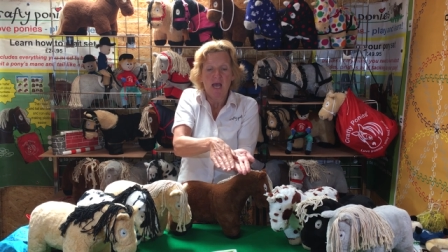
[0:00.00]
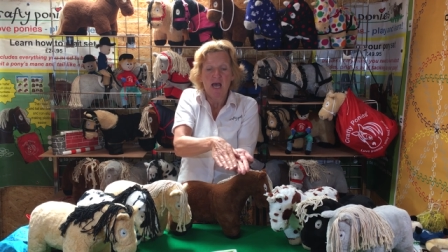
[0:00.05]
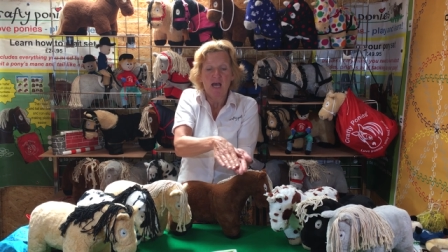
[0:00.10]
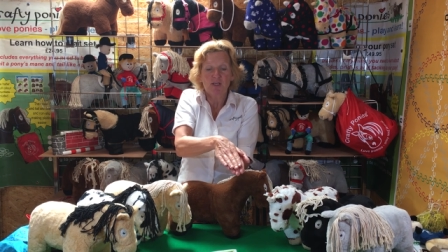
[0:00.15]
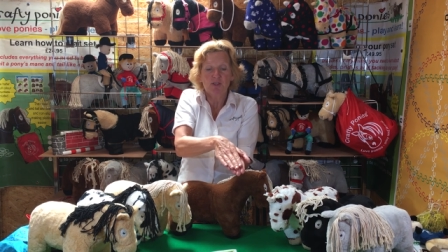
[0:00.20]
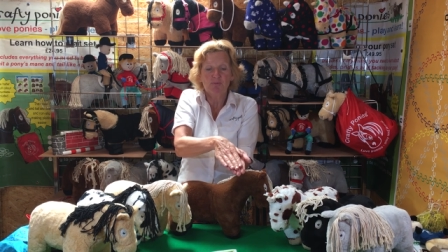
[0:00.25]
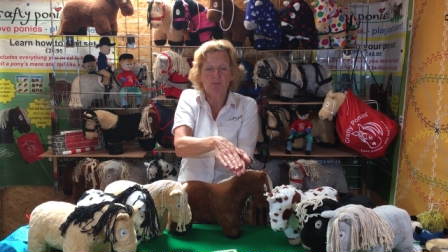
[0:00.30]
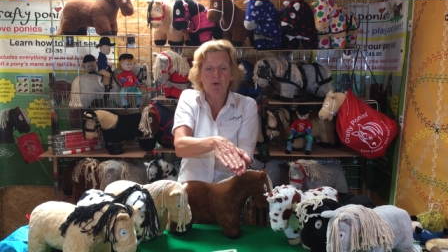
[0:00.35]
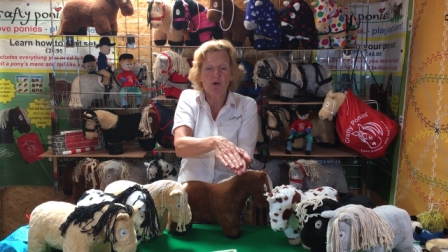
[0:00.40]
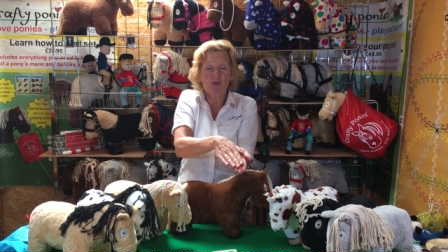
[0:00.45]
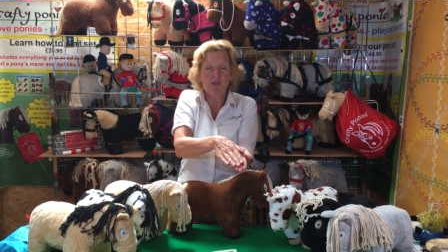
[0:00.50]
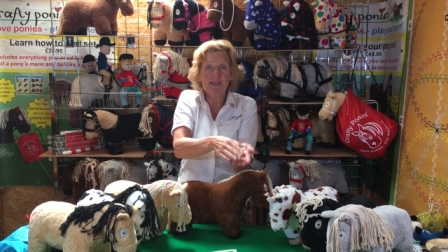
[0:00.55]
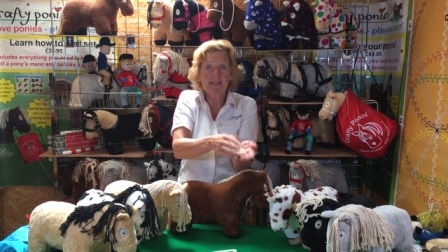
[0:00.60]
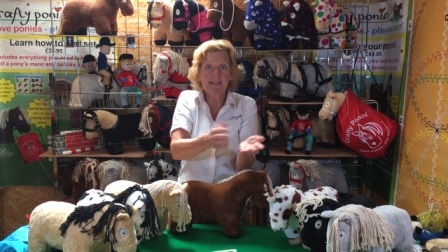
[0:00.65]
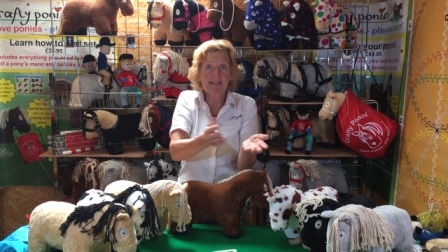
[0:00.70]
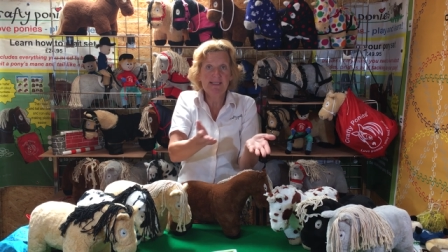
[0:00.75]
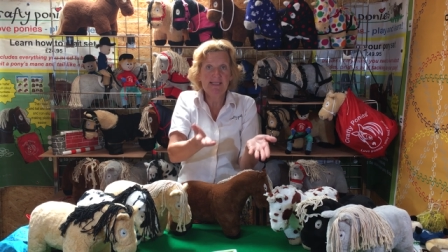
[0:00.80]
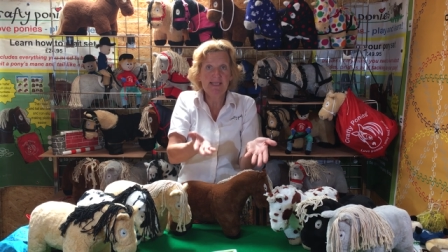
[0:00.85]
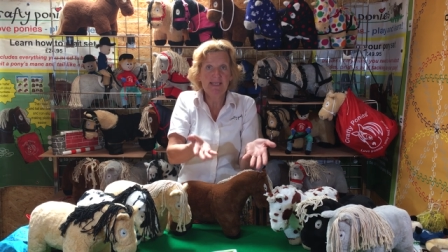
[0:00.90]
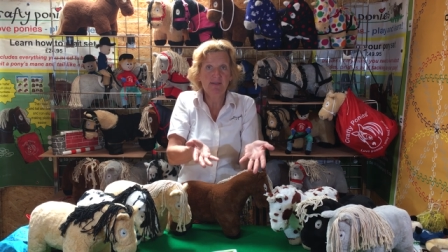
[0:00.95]
And
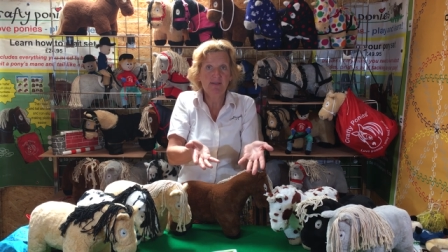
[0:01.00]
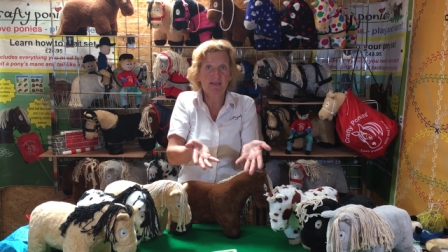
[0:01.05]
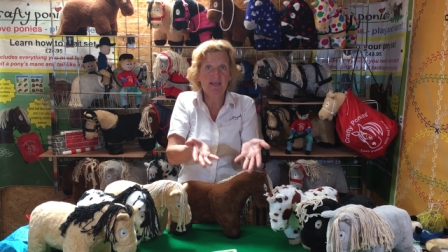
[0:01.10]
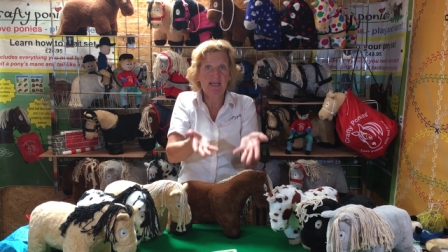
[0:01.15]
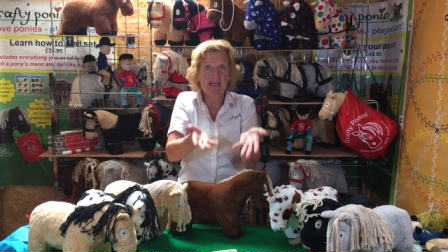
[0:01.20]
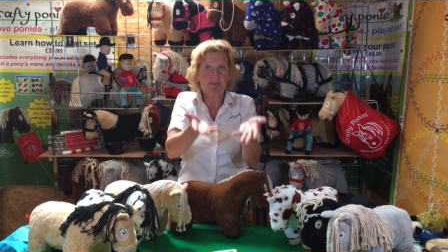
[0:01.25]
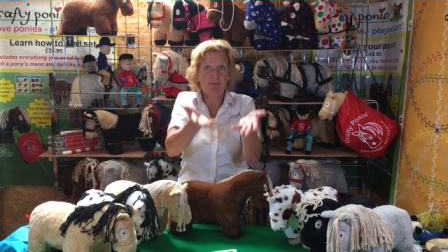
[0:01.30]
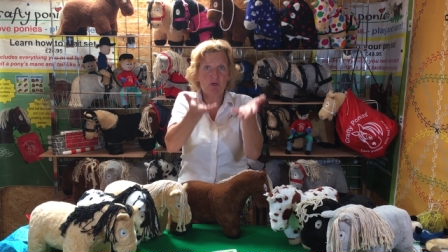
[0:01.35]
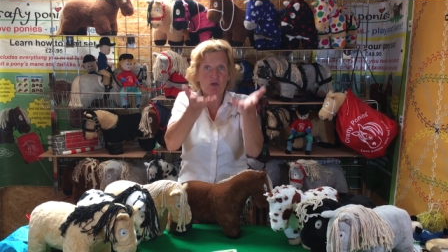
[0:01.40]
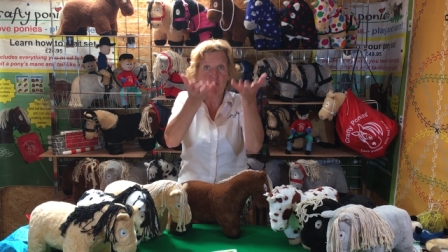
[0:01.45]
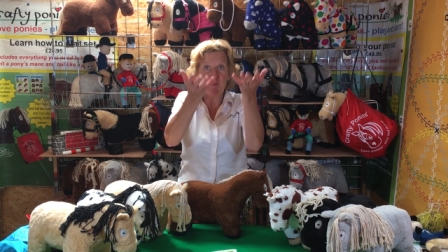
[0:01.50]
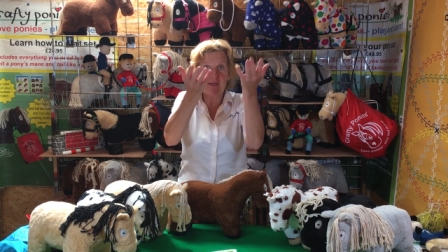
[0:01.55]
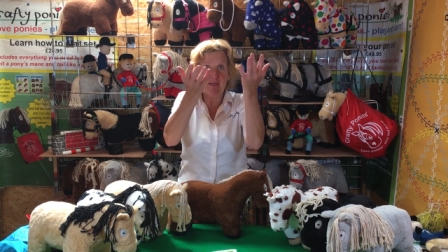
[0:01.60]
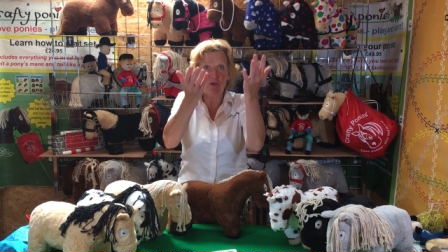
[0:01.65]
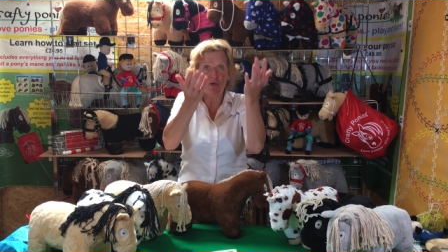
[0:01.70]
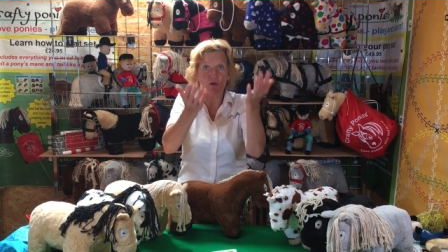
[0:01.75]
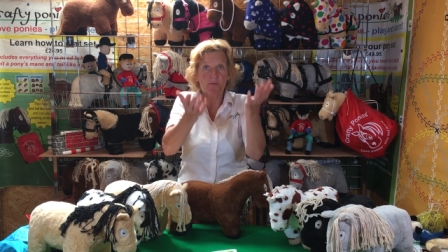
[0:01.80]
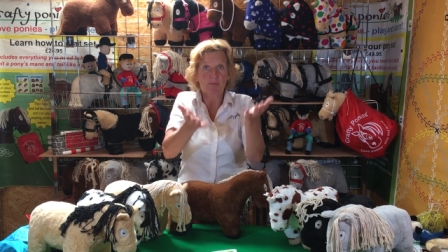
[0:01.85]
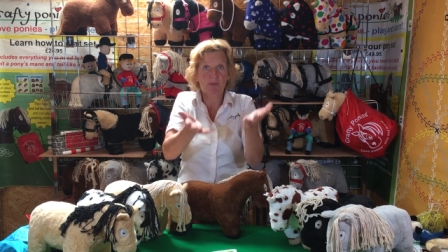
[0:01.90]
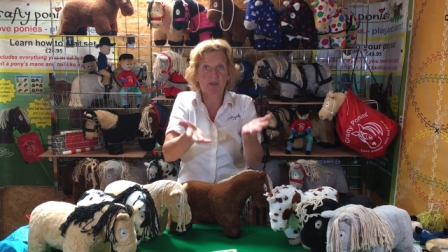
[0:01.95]
ponies' teeth keep
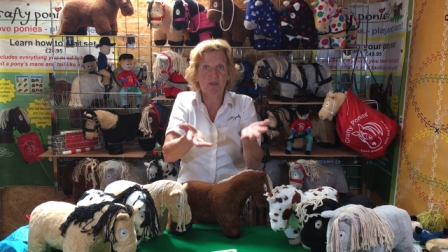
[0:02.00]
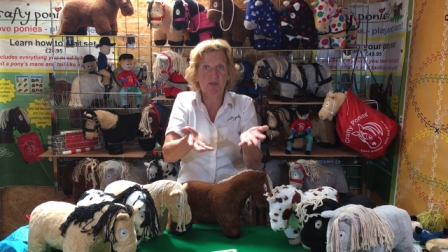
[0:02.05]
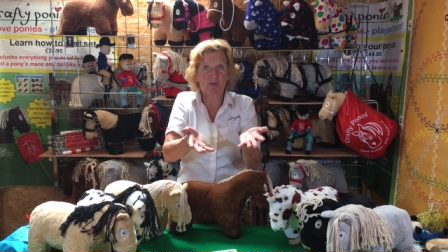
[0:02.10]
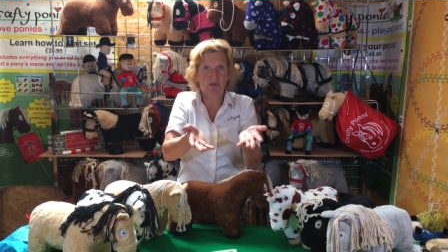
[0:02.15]
coming up